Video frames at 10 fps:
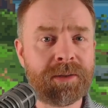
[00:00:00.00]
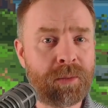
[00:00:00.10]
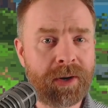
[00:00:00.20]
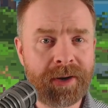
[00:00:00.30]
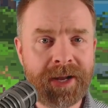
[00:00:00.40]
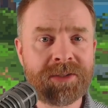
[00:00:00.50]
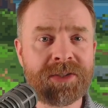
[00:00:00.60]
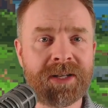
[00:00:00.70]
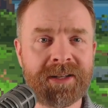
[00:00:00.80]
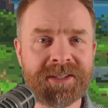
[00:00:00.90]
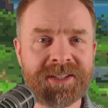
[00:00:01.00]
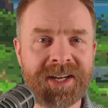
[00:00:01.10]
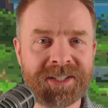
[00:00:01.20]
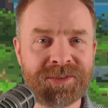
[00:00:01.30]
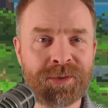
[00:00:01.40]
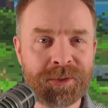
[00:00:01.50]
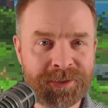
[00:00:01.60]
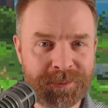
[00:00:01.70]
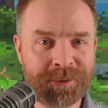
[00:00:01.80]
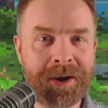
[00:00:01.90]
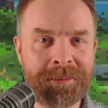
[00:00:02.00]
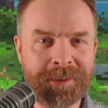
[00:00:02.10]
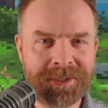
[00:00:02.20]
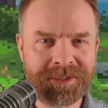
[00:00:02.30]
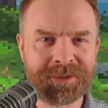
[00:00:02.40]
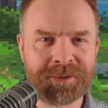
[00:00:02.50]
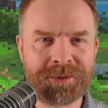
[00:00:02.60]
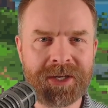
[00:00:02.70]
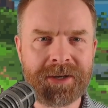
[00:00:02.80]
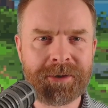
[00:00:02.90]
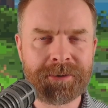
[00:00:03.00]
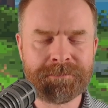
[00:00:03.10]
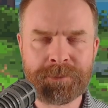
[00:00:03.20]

where H L E stands for Subscribe to Mister Sujano,